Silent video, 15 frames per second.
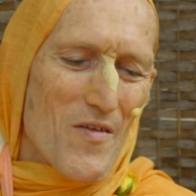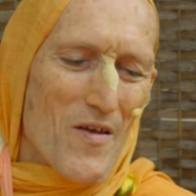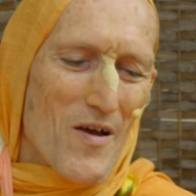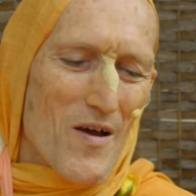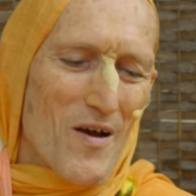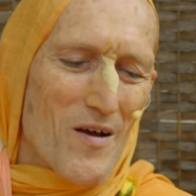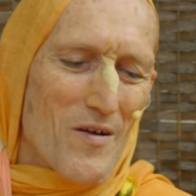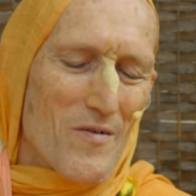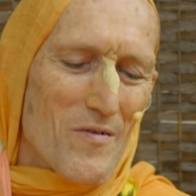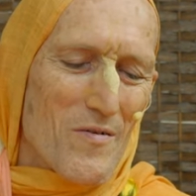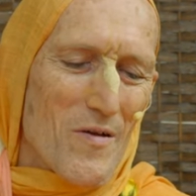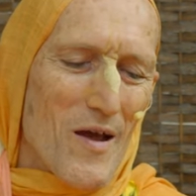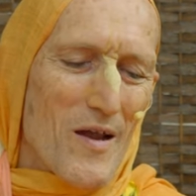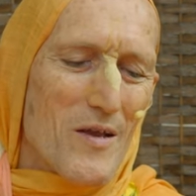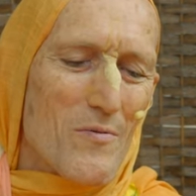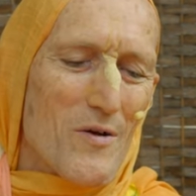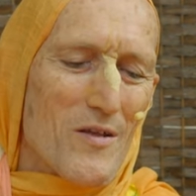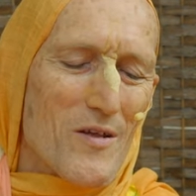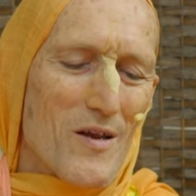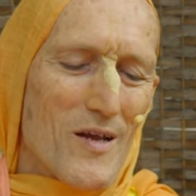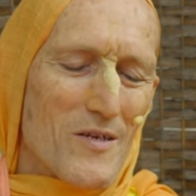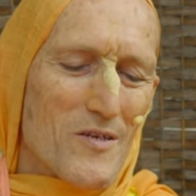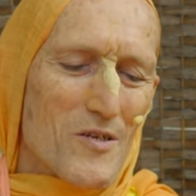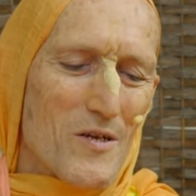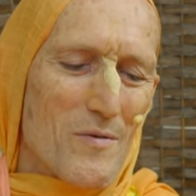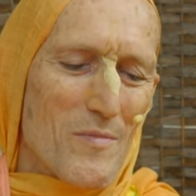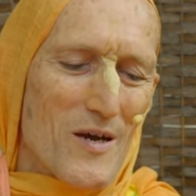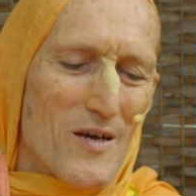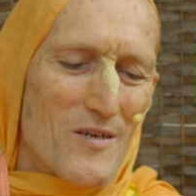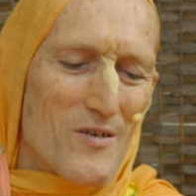Uh, anyway, the lusty
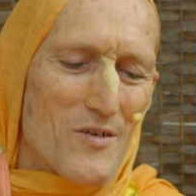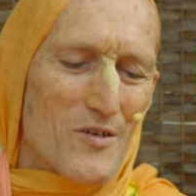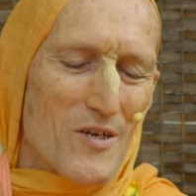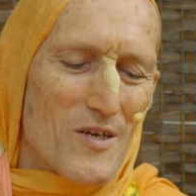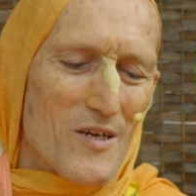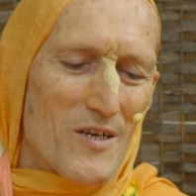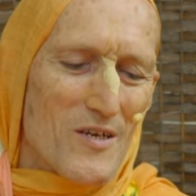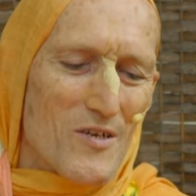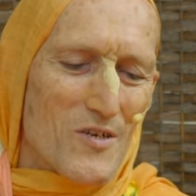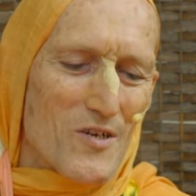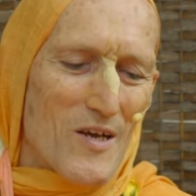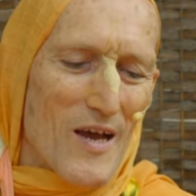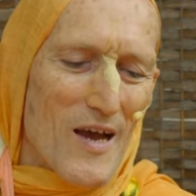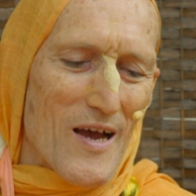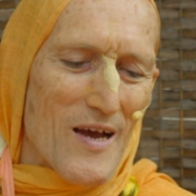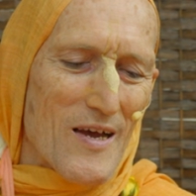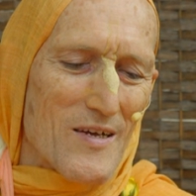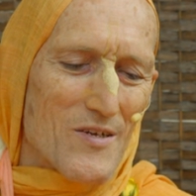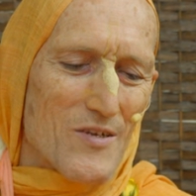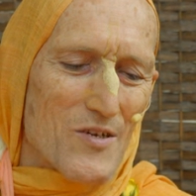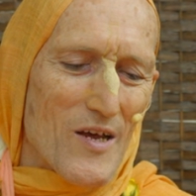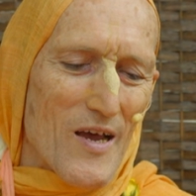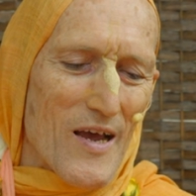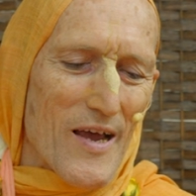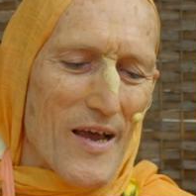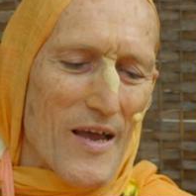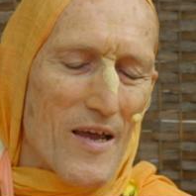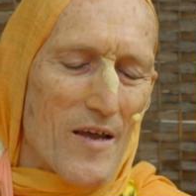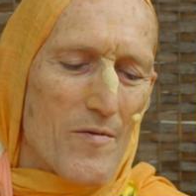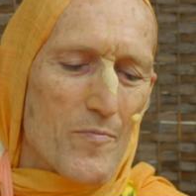man sees as
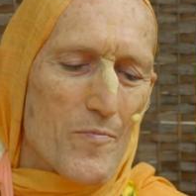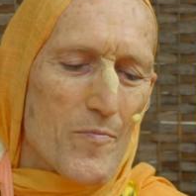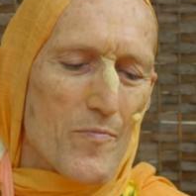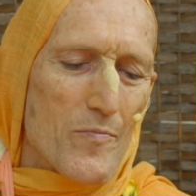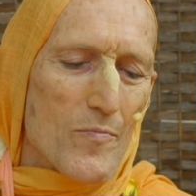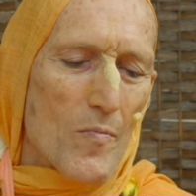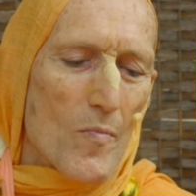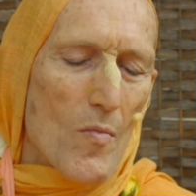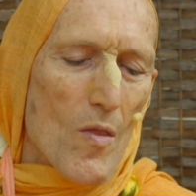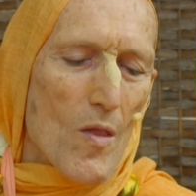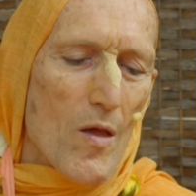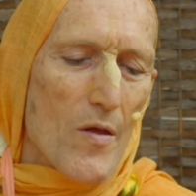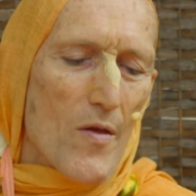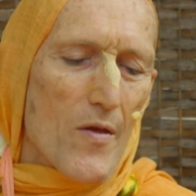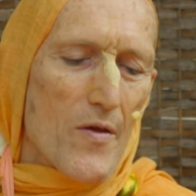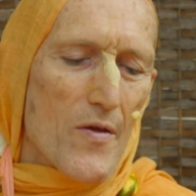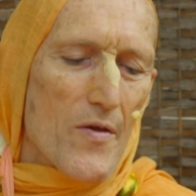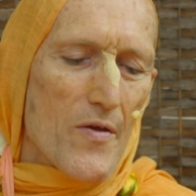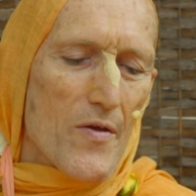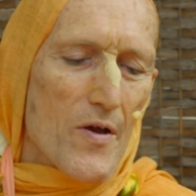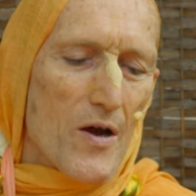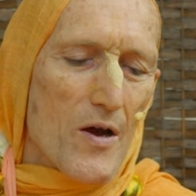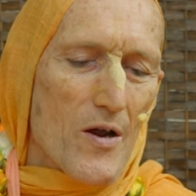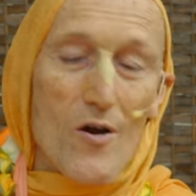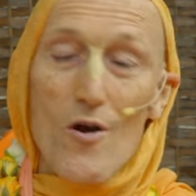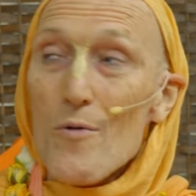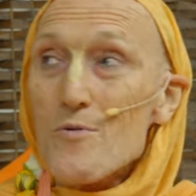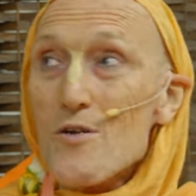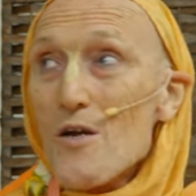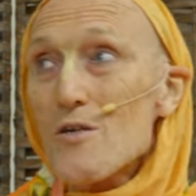a uh, an
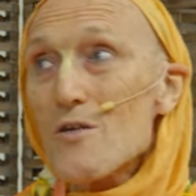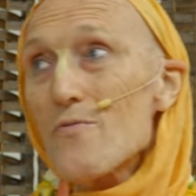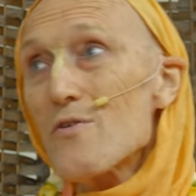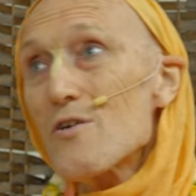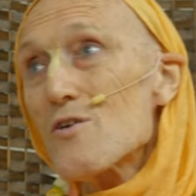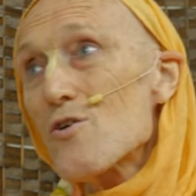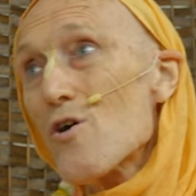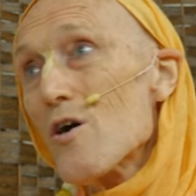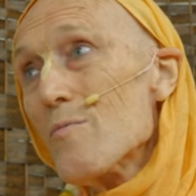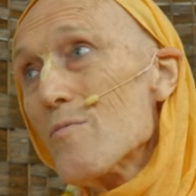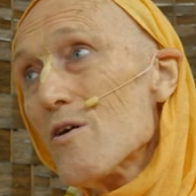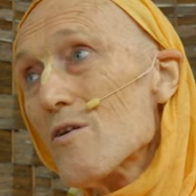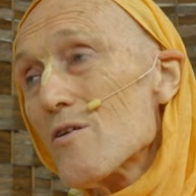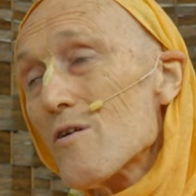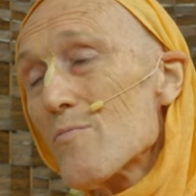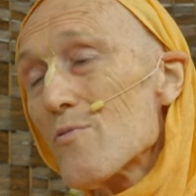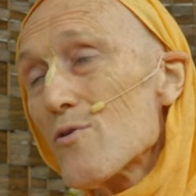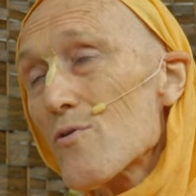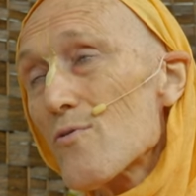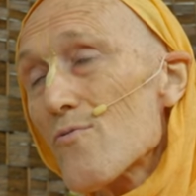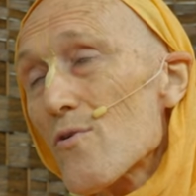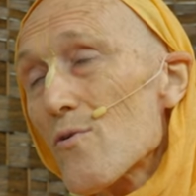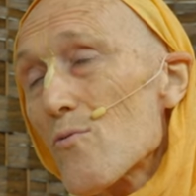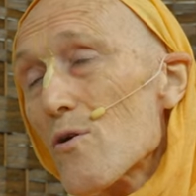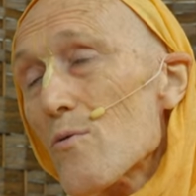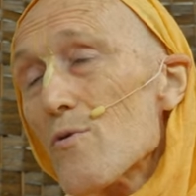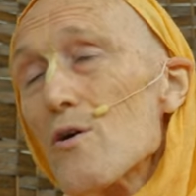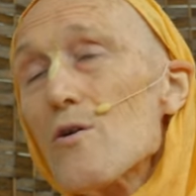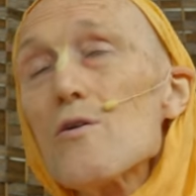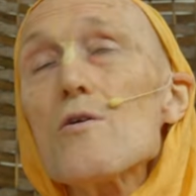object of enjoyment a beautiful
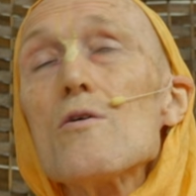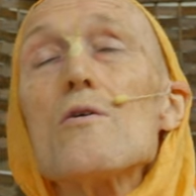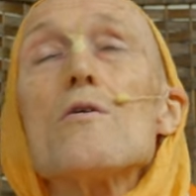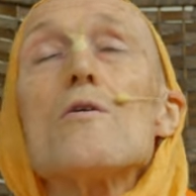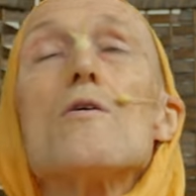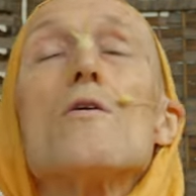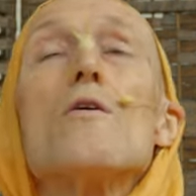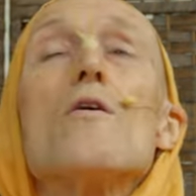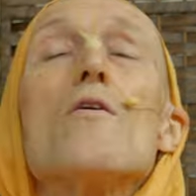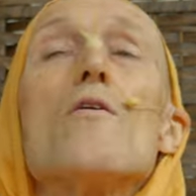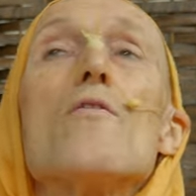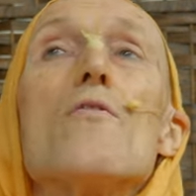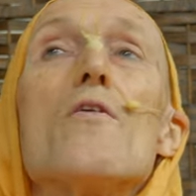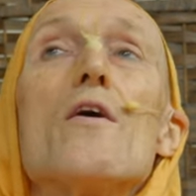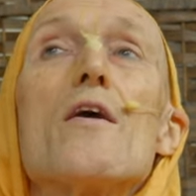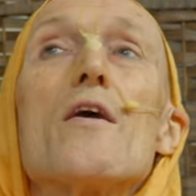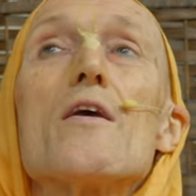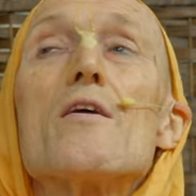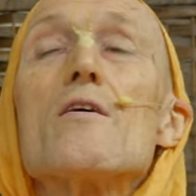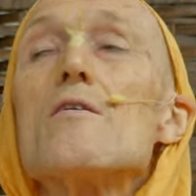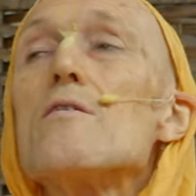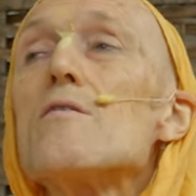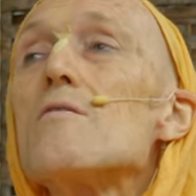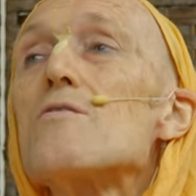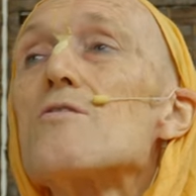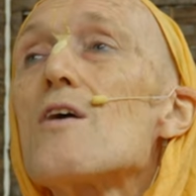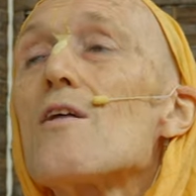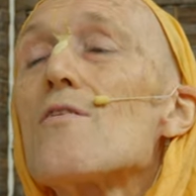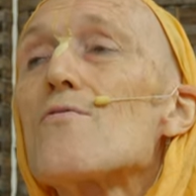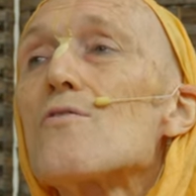woman, the
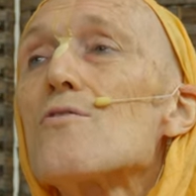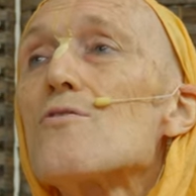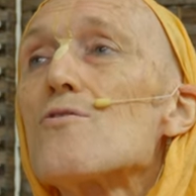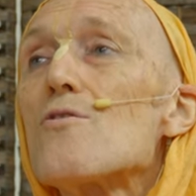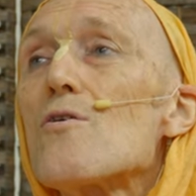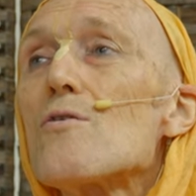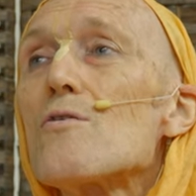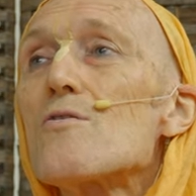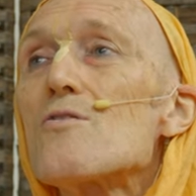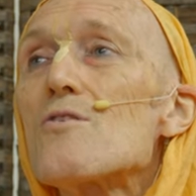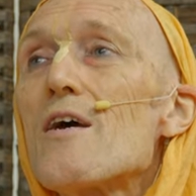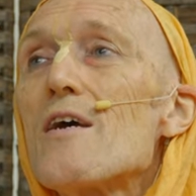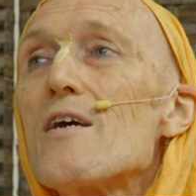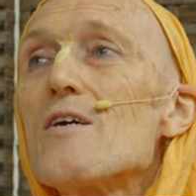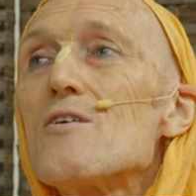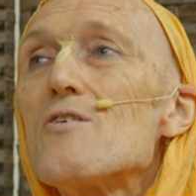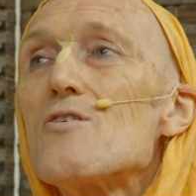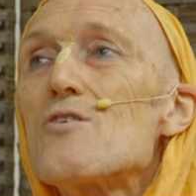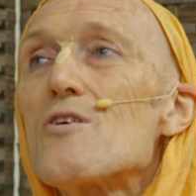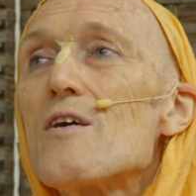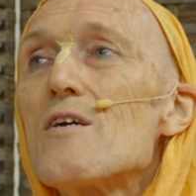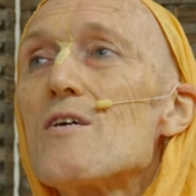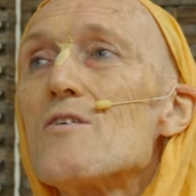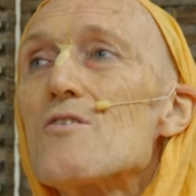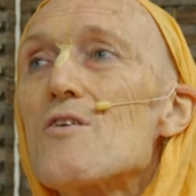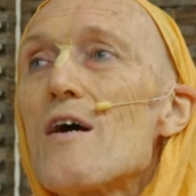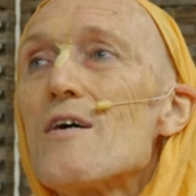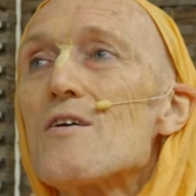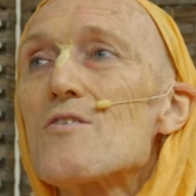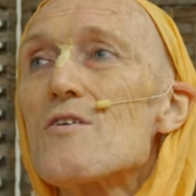self-controlled sage sees
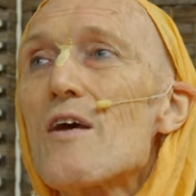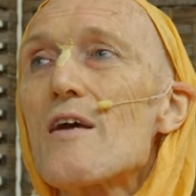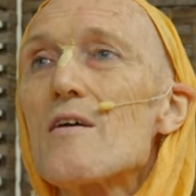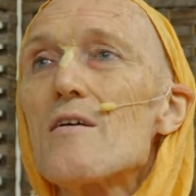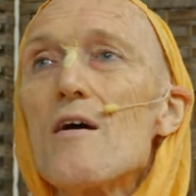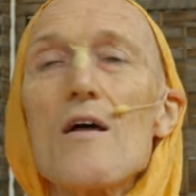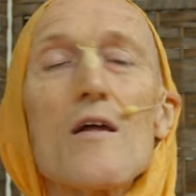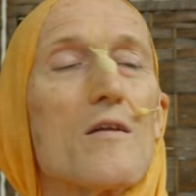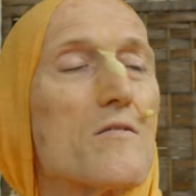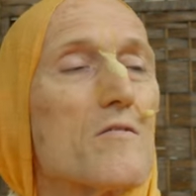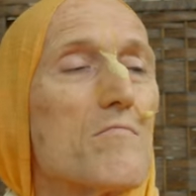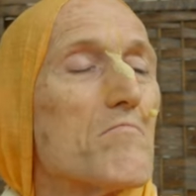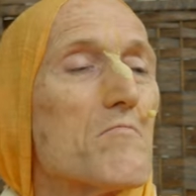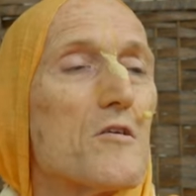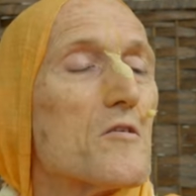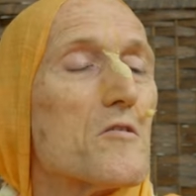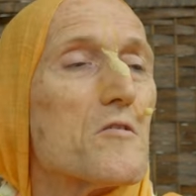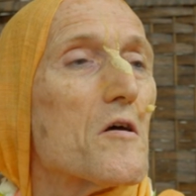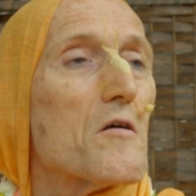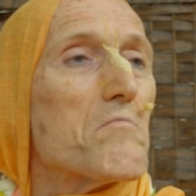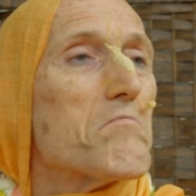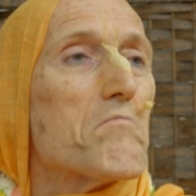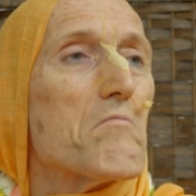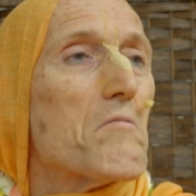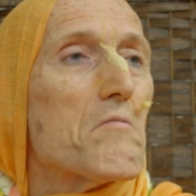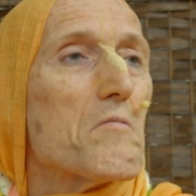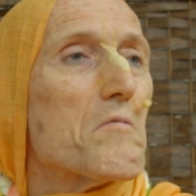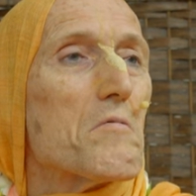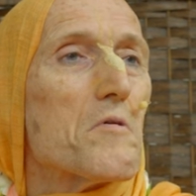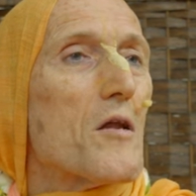as a, a just a,
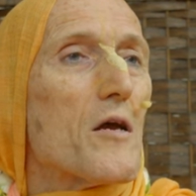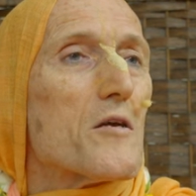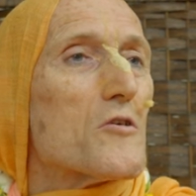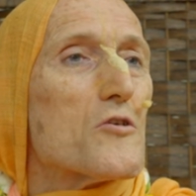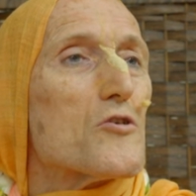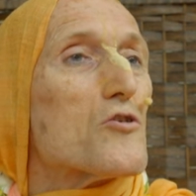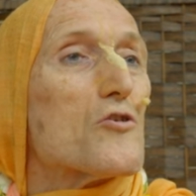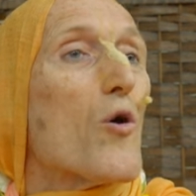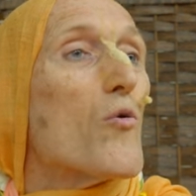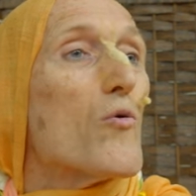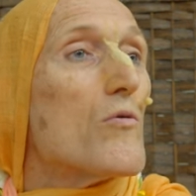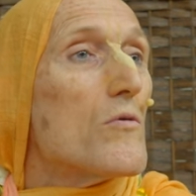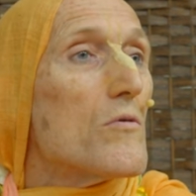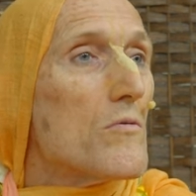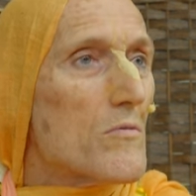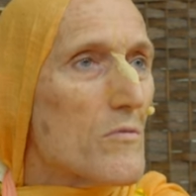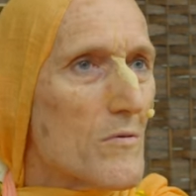like a stone,